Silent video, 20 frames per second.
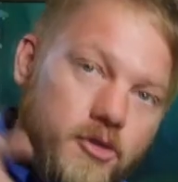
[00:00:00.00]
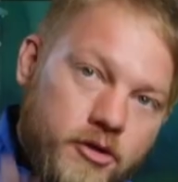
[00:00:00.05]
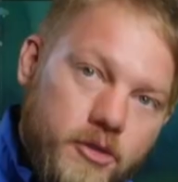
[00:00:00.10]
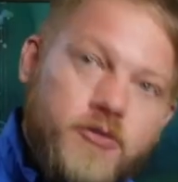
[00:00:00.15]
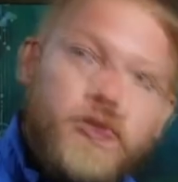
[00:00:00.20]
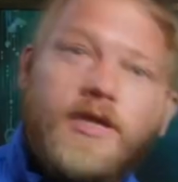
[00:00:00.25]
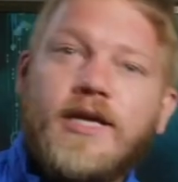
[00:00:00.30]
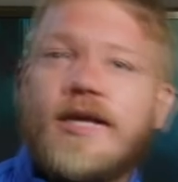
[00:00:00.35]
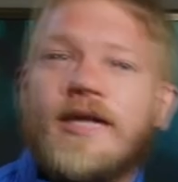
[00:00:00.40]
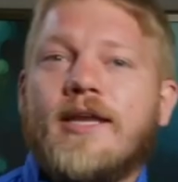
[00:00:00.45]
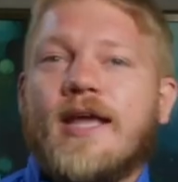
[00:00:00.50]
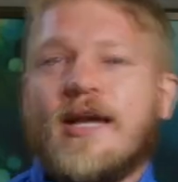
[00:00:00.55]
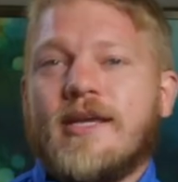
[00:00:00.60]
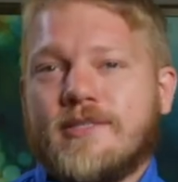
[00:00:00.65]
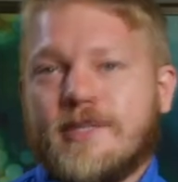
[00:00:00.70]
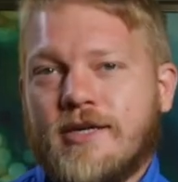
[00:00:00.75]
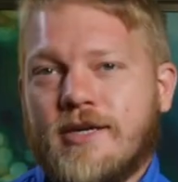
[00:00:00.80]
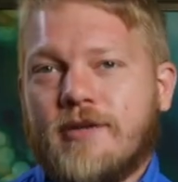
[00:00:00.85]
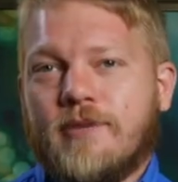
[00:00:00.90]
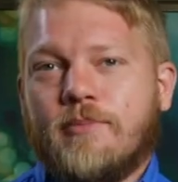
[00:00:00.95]
you need
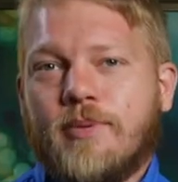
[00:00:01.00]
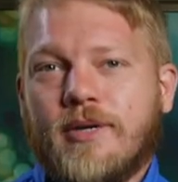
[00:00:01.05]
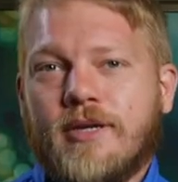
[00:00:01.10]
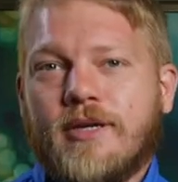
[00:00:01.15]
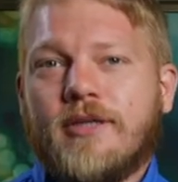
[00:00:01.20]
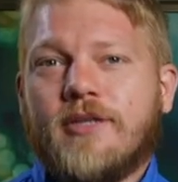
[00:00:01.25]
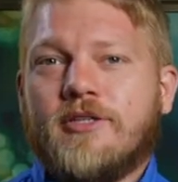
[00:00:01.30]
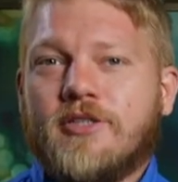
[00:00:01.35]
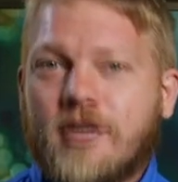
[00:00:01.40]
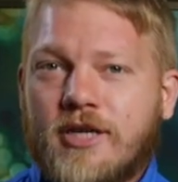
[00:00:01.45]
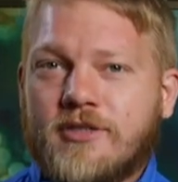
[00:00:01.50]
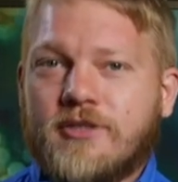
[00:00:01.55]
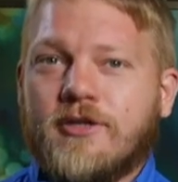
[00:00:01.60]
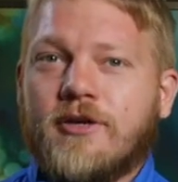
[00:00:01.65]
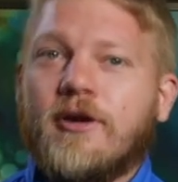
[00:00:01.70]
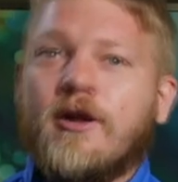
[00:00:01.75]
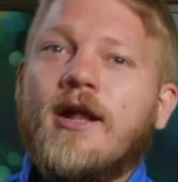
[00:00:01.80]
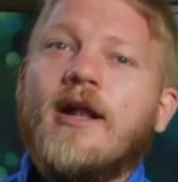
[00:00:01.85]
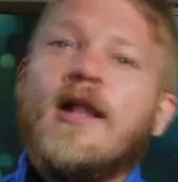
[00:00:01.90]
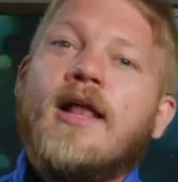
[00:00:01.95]
as an independent
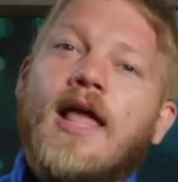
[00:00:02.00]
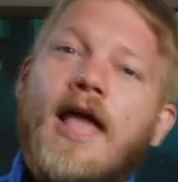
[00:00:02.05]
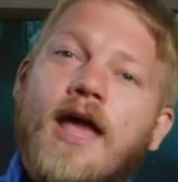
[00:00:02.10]
adjuster,